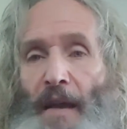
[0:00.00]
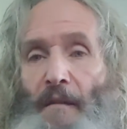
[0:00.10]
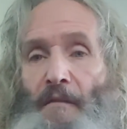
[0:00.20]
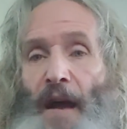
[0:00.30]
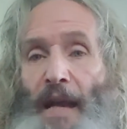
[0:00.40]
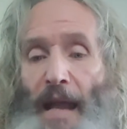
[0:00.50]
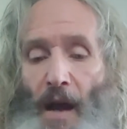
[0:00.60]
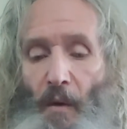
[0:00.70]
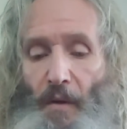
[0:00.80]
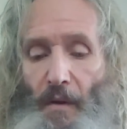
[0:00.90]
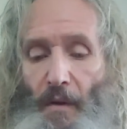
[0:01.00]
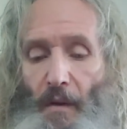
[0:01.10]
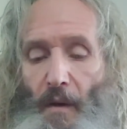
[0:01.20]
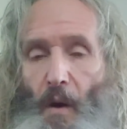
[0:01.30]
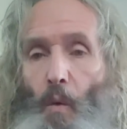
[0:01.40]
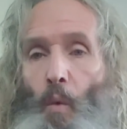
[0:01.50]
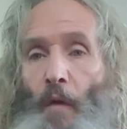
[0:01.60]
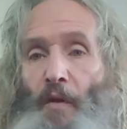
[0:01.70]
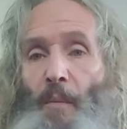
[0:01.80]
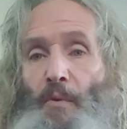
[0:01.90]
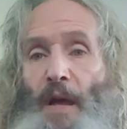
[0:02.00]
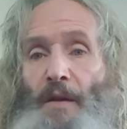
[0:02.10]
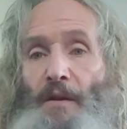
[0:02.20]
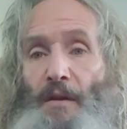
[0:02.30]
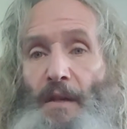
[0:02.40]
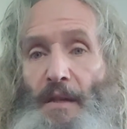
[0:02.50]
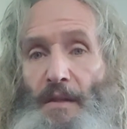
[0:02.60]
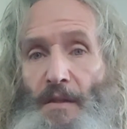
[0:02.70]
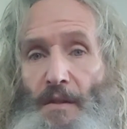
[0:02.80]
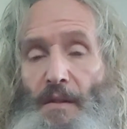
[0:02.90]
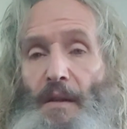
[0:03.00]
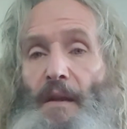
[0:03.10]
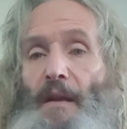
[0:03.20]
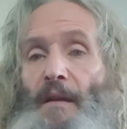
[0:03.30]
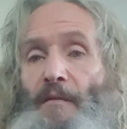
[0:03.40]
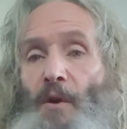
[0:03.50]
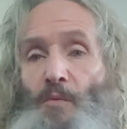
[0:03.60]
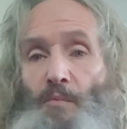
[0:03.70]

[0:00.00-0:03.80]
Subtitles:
find out what their predator is. If those